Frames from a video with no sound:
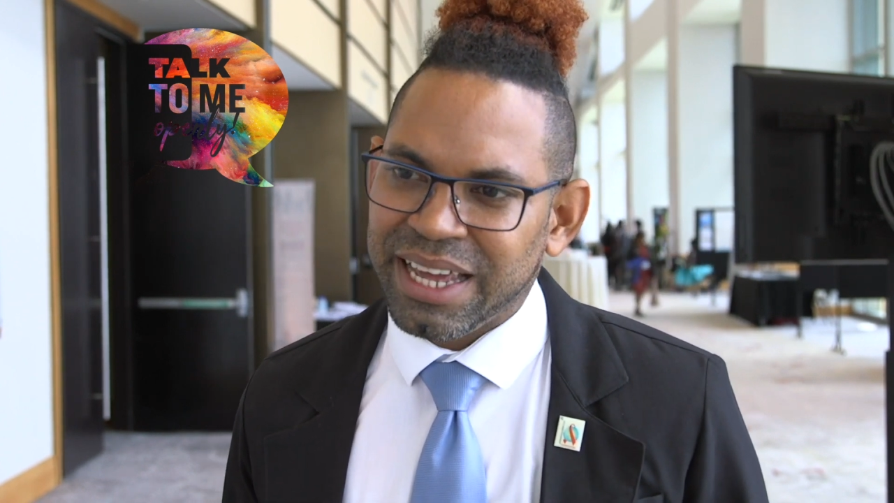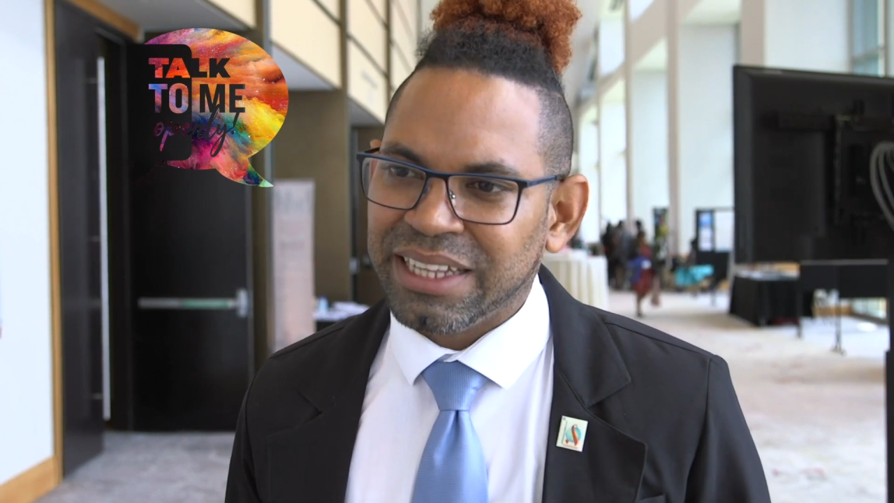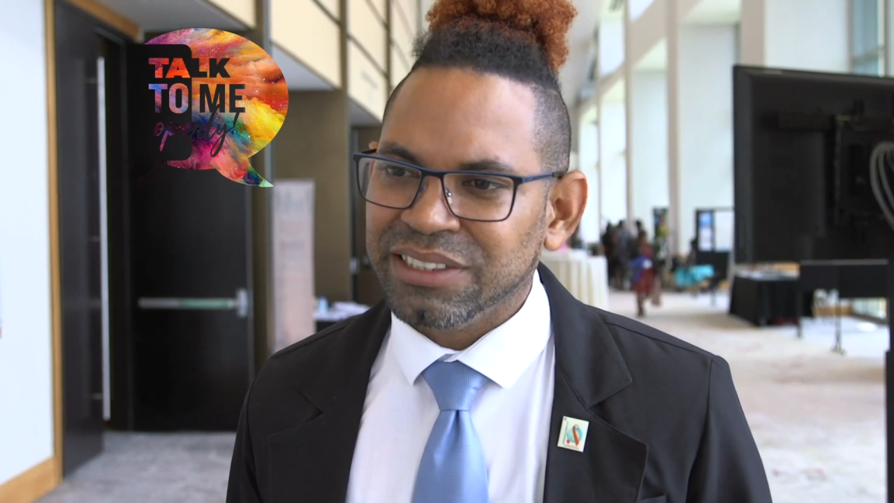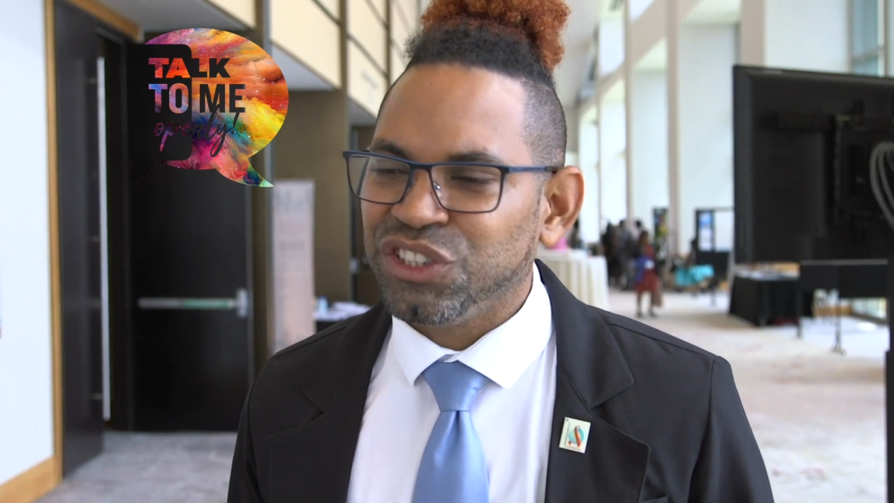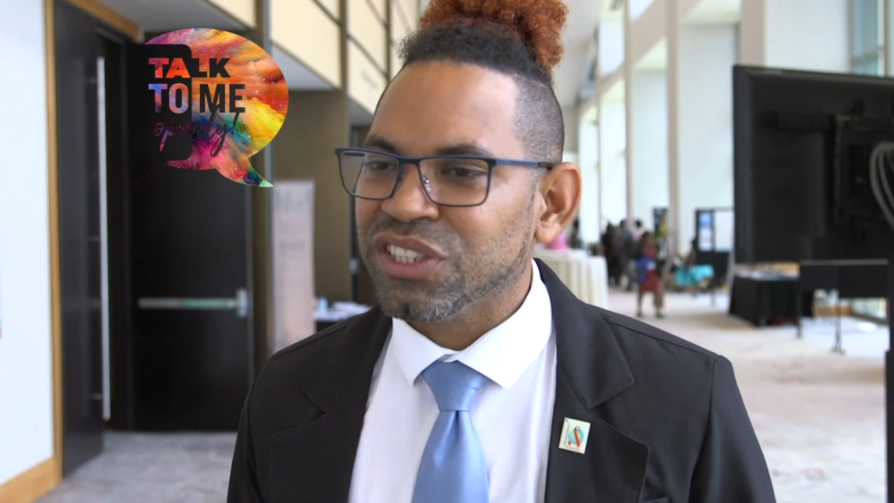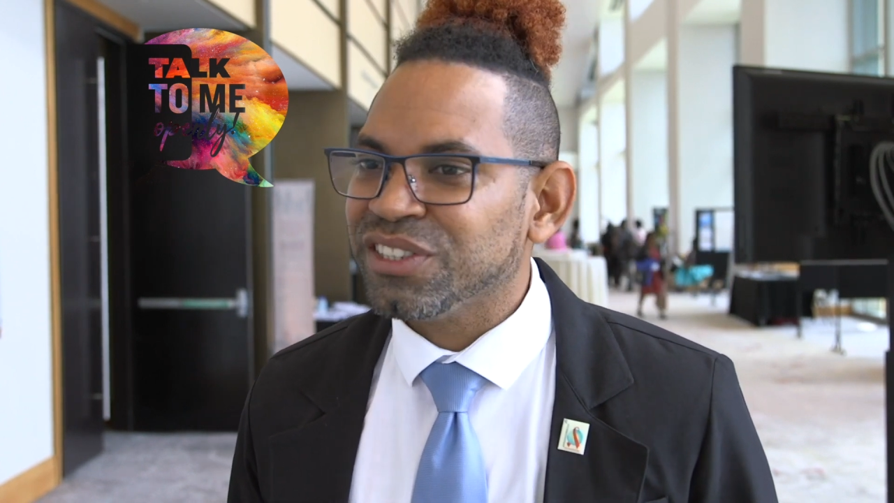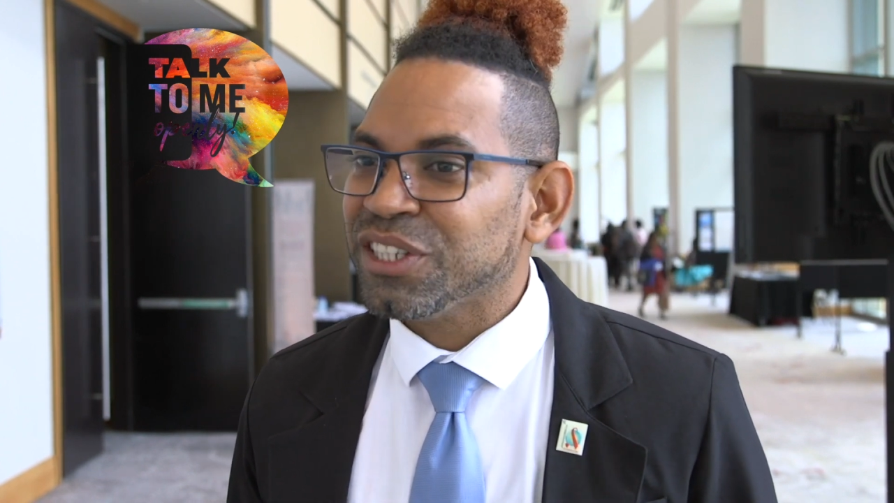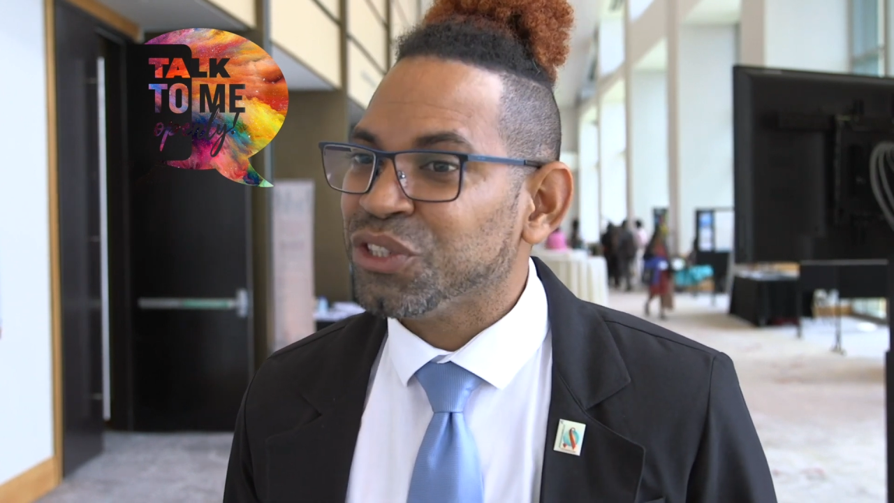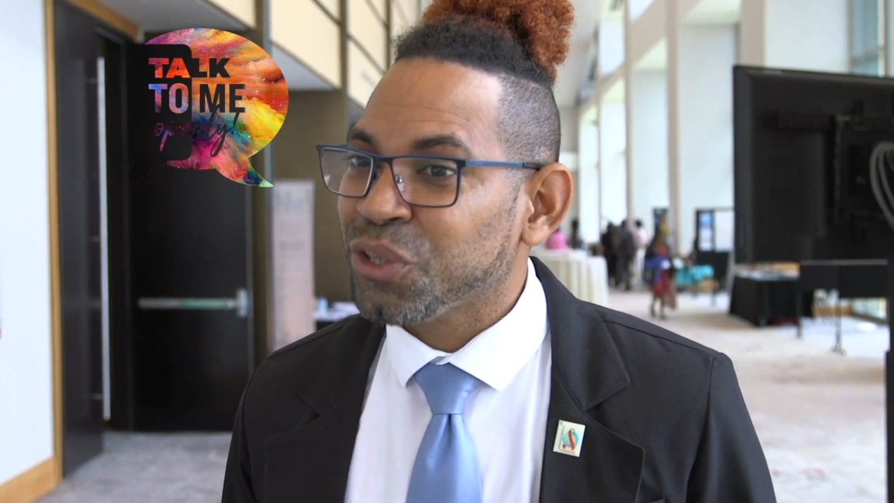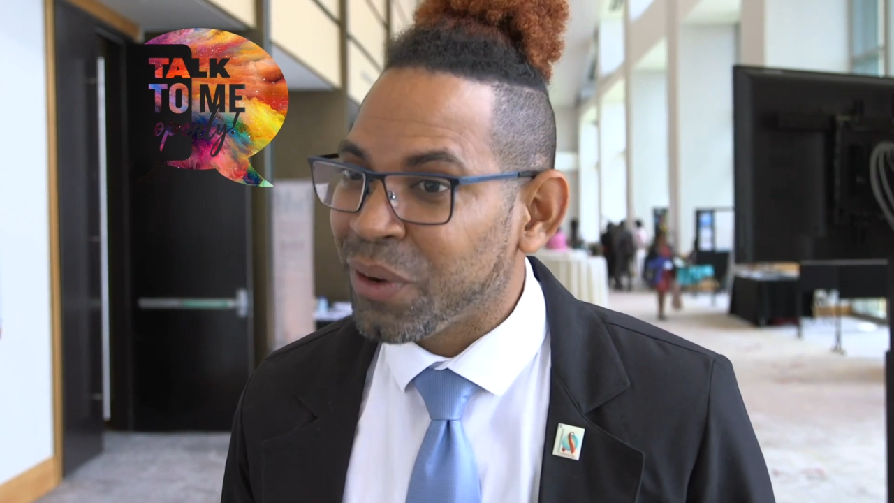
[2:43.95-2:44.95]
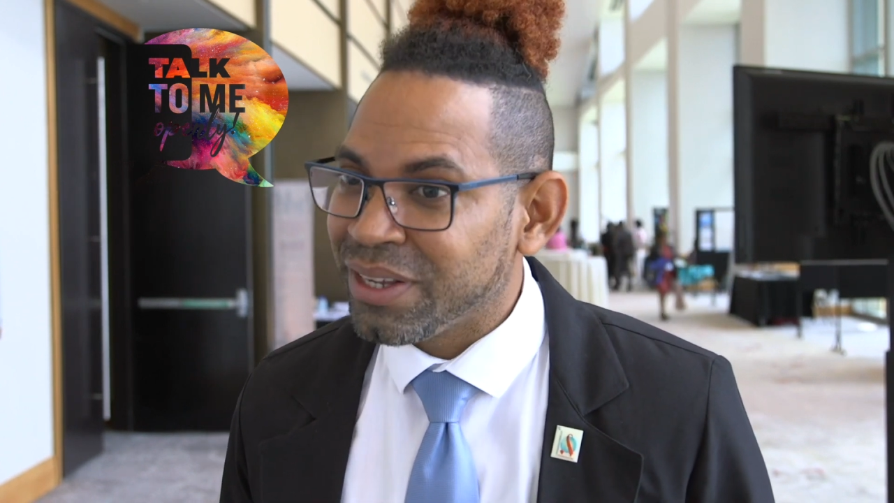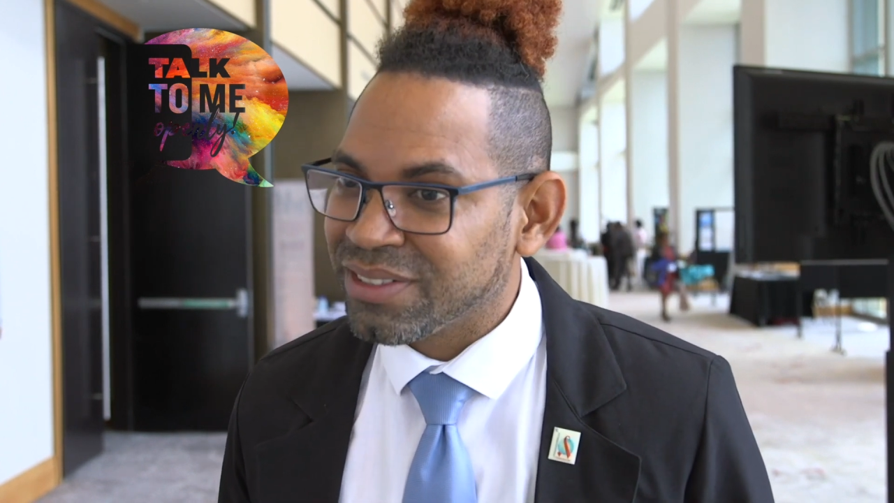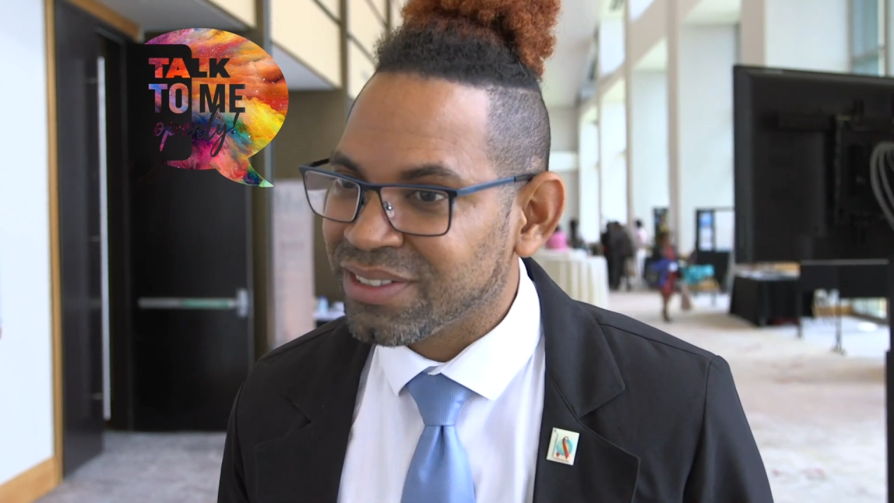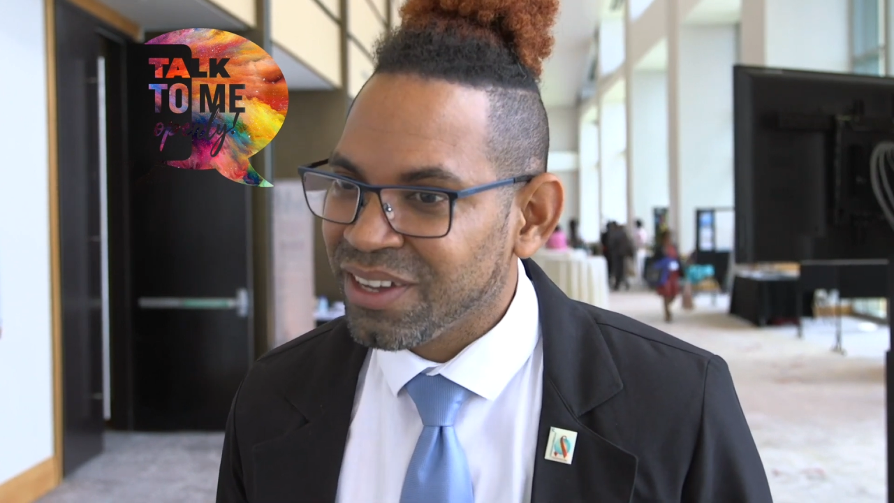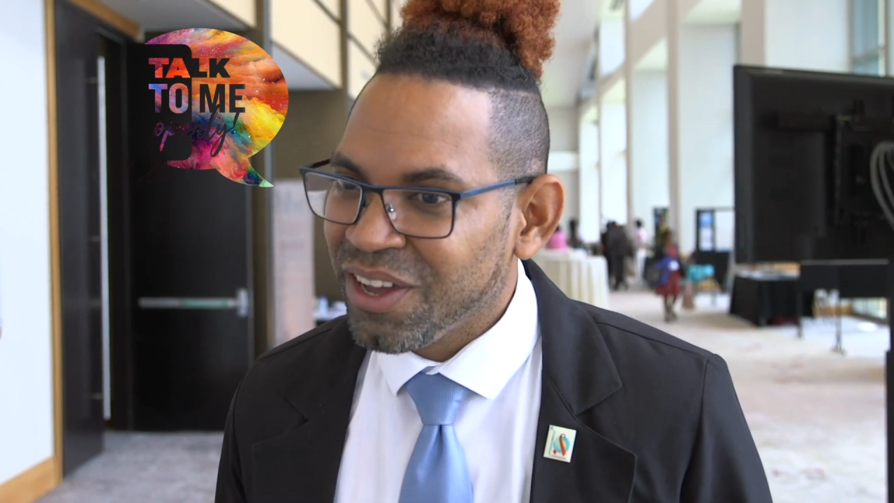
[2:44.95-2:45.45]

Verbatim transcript: than just the choice